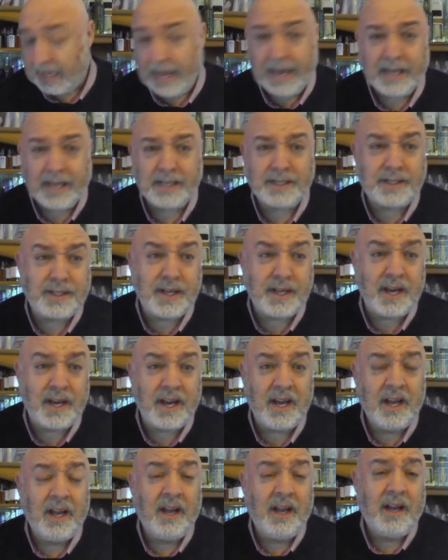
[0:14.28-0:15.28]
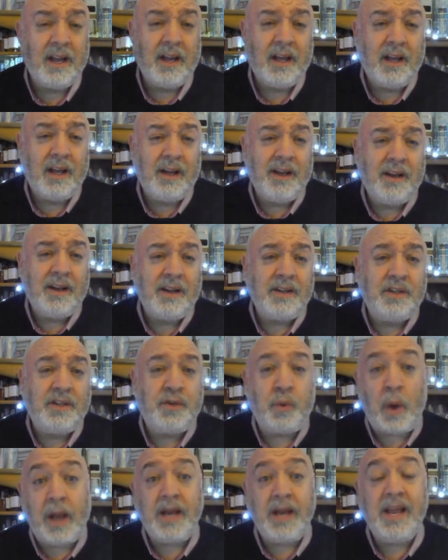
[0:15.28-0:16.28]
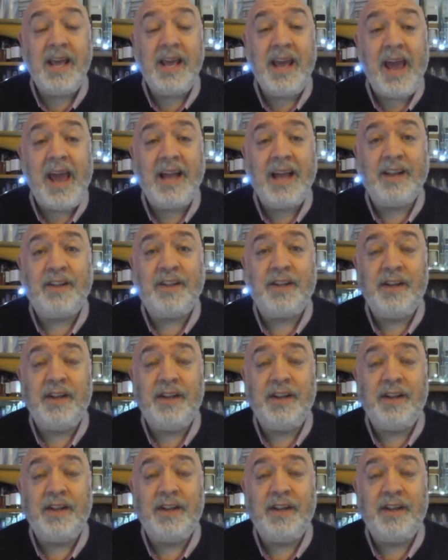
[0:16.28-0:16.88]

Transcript: It's the 28th